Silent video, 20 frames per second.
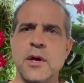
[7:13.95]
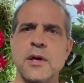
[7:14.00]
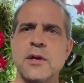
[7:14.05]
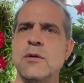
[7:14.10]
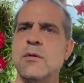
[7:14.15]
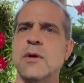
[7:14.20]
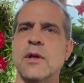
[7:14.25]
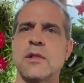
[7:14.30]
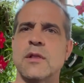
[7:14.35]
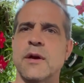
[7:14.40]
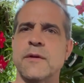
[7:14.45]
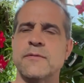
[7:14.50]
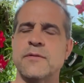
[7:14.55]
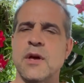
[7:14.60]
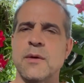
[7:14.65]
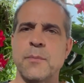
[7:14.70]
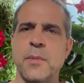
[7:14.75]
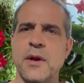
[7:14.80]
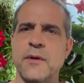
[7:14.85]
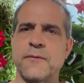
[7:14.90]
you get
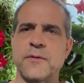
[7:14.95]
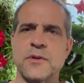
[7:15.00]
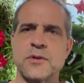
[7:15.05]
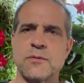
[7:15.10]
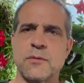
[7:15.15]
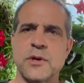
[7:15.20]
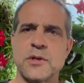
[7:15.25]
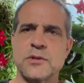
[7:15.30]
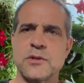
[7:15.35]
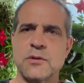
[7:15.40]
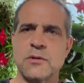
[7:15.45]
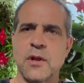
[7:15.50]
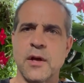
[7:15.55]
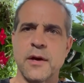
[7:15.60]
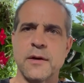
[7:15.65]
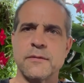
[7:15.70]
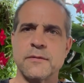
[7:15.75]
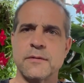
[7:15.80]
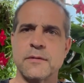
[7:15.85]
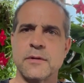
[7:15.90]
lifetime benefits the rest of your
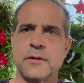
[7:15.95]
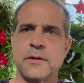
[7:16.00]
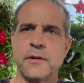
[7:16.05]
life.